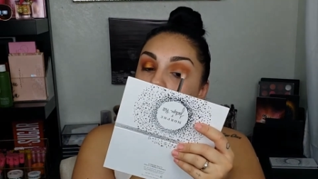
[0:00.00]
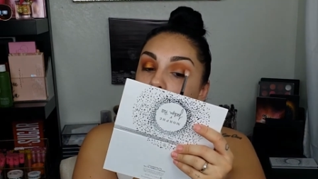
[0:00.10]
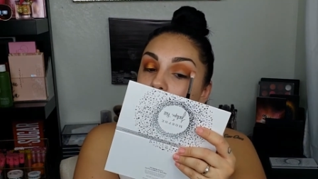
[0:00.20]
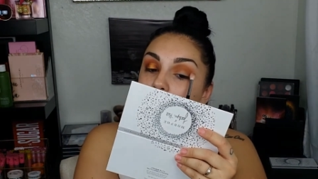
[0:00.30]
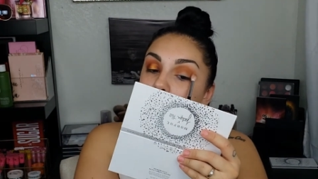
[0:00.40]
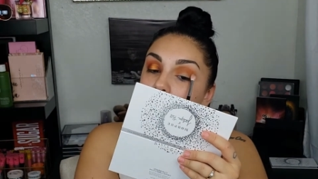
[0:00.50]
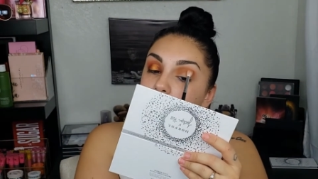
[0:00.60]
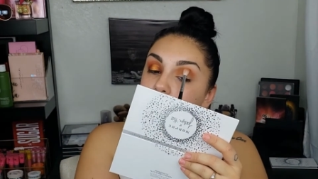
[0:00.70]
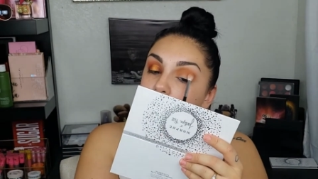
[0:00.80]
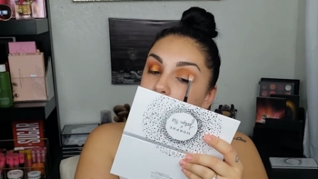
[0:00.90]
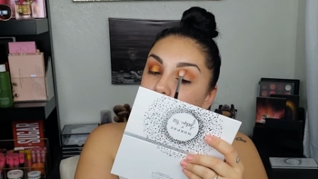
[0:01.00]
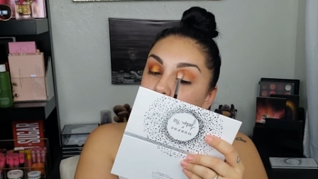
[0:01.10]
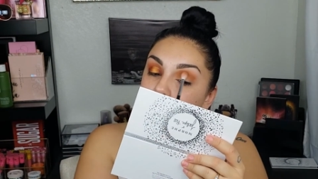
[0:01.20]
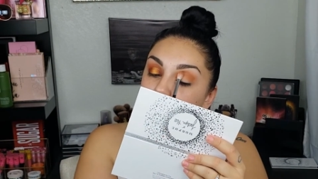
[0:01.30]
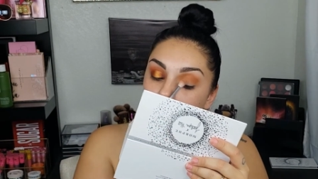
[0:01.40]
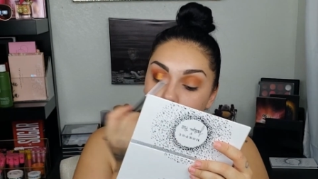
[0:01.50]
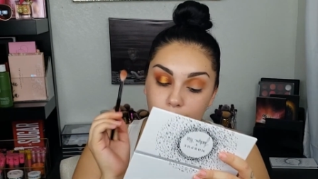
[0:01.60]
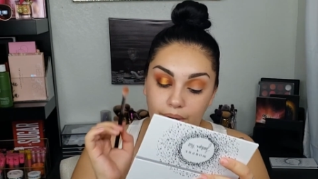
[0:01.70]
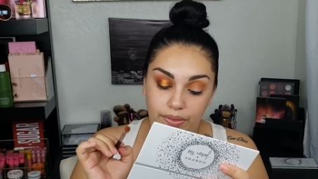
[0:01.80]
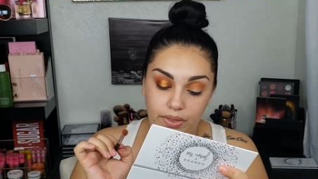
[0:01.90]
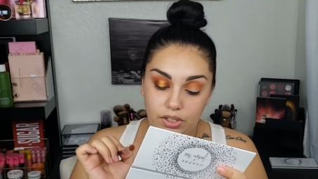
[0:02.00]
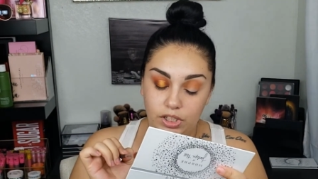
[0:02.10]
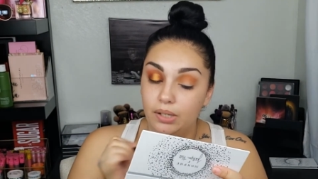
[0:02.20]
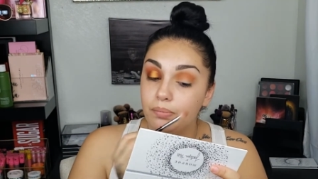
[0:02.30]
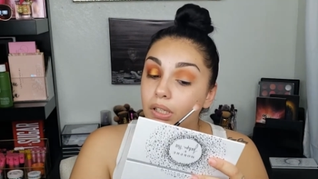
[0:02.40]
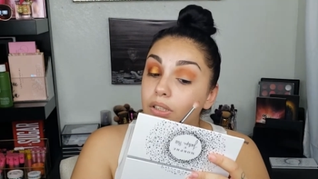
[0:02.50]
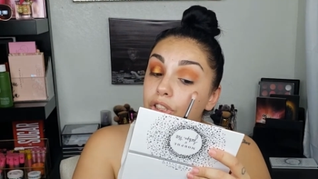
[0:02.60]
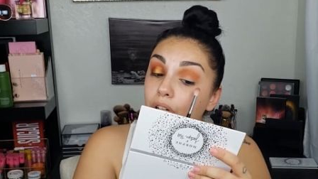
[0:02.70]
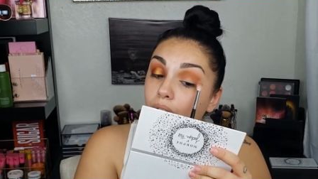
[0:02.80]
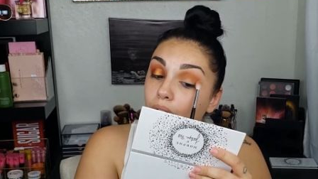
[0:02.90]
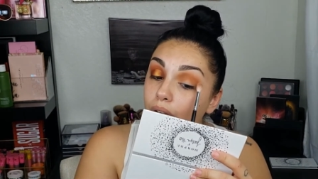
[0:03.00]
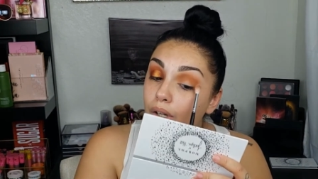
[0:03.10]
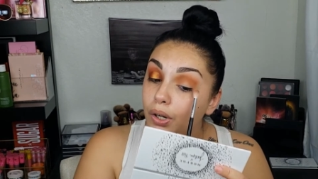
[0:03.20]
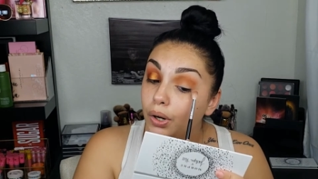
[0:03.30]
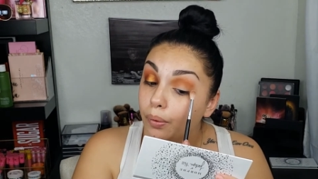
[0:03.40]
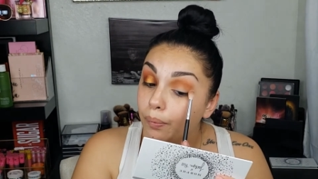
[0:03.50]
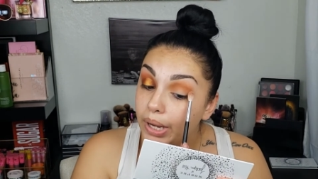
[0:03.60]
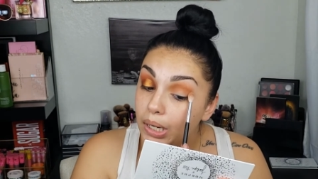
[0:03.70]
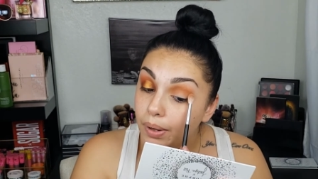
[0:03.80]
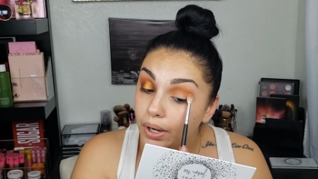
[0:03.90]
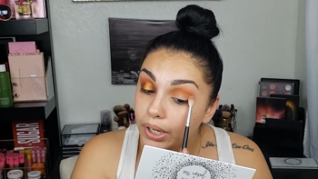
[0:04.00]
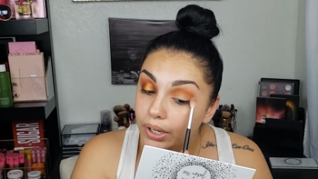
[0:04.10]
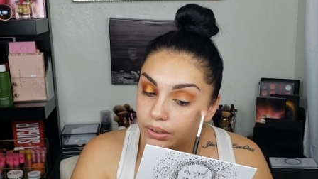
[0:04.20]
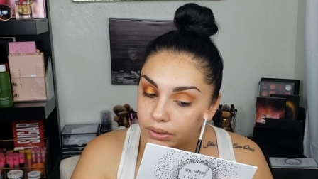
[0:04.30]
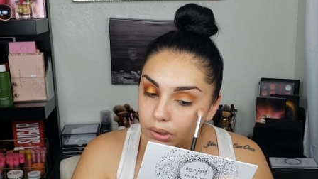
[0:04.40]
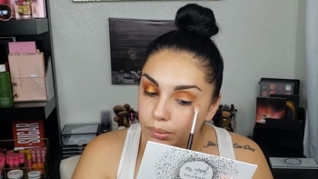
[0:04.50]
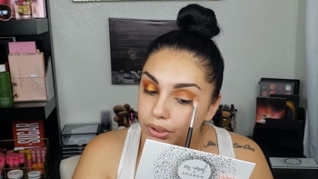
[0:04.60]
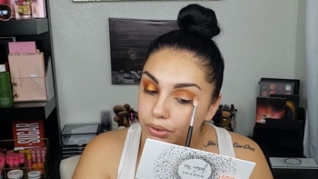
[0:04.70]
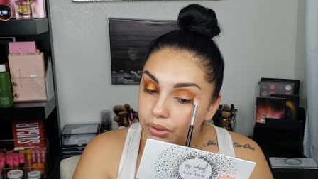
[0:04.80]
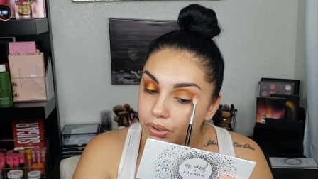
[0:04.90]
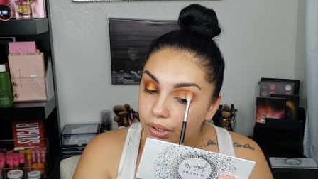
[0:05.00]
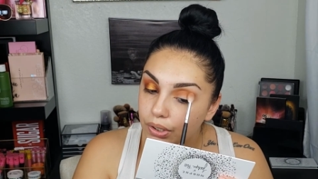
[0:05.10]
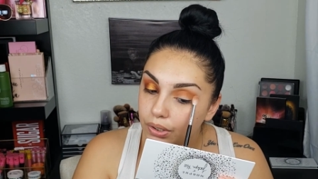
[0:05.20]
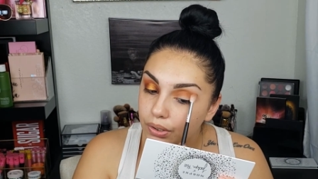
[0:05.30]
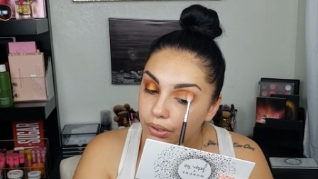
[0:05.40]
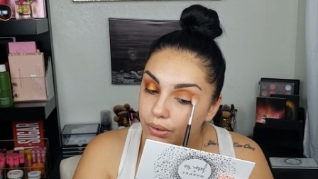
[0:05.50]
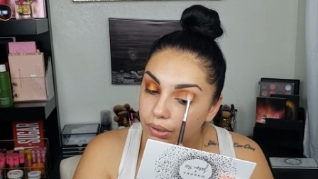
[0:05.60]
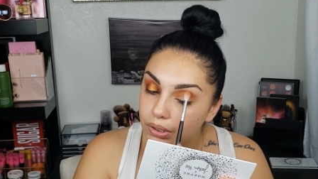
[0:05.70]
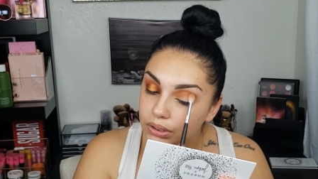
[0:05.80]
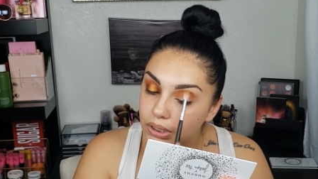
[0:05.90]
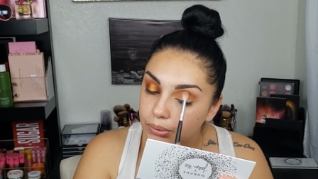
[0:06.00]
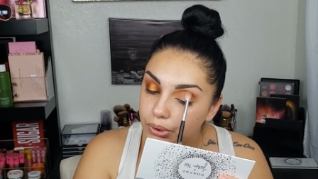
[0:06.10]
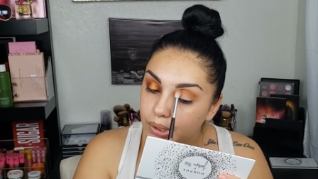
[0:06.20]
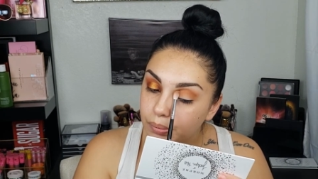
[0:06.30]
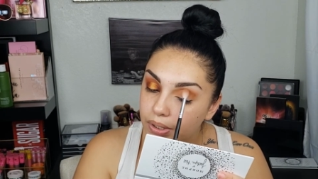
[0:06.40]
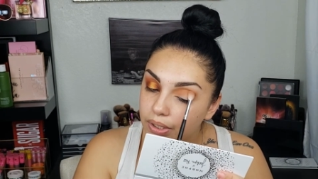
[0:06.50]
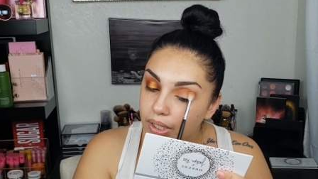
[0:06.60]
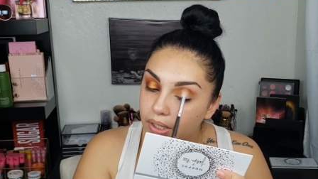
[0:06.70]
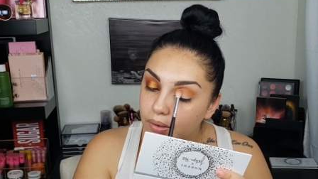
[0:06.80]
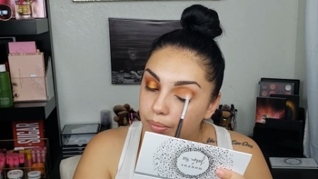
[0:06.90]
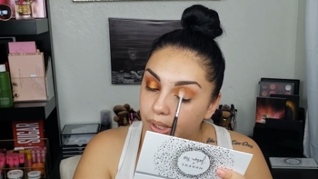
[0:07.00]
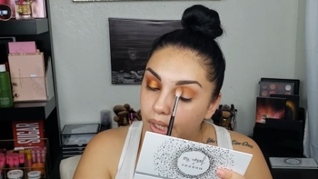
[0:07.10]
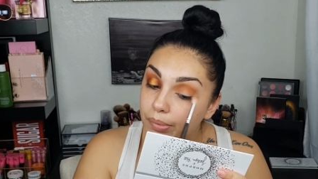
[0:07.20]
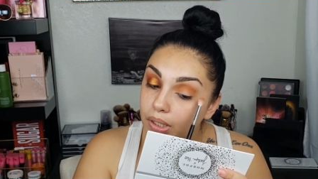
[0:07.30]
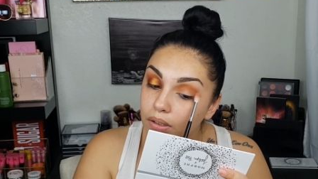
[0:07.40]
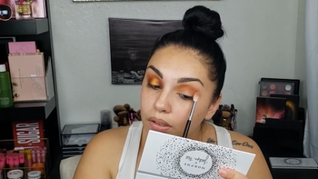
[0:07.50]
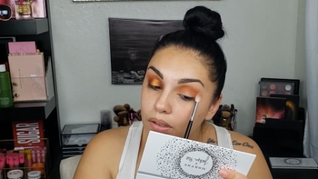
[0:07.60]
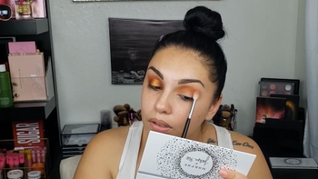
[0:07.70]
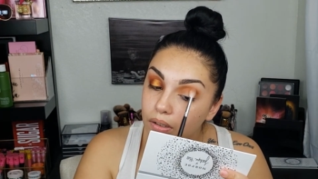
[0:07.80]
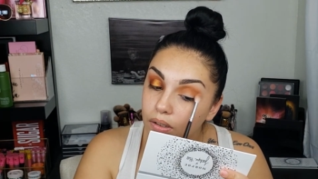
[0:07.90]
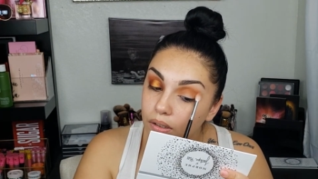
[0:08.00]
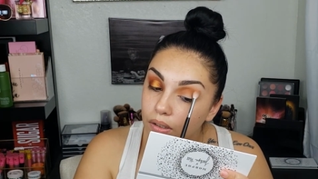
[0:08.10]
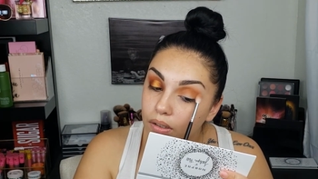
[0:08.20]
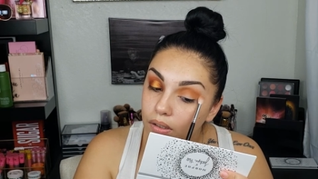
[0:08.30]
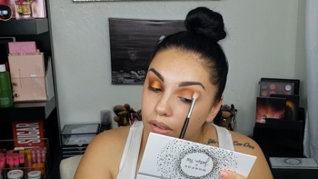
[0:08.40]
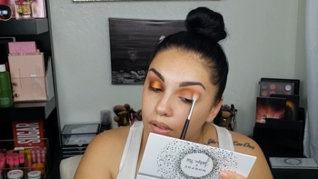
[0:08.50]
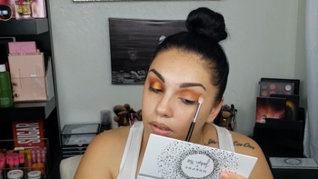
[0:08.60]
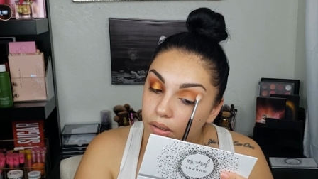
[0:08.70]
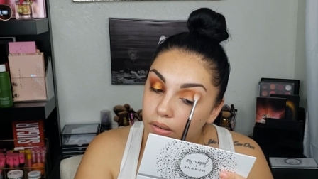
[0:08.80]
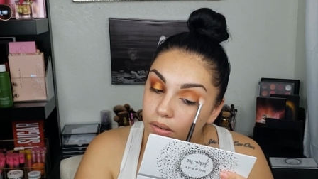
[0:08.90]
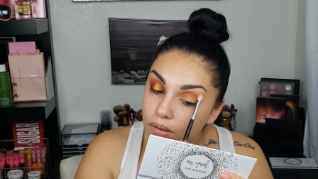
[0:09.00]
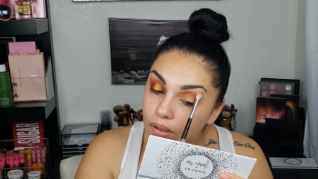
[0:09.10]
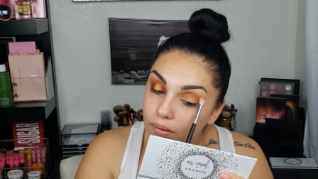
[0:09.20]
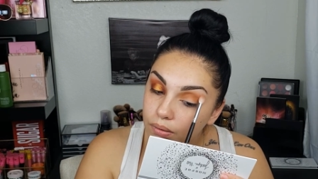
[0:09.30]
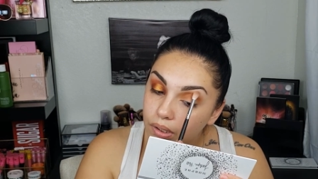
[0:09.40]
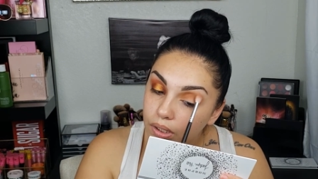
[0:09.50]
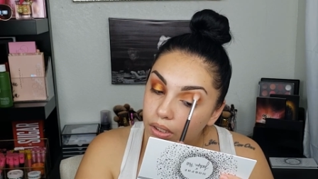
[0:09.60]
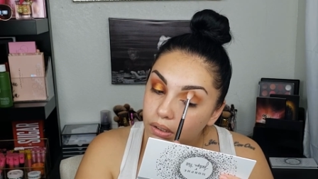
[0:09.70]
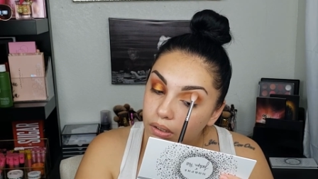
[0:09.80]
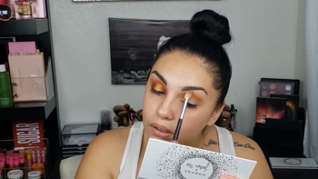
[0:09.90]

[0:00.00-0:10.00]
inconsistency with the shade Mugshot right about here. It's a little bit darker than the rest, and I'm trying to blend it out, but I mean, it's not really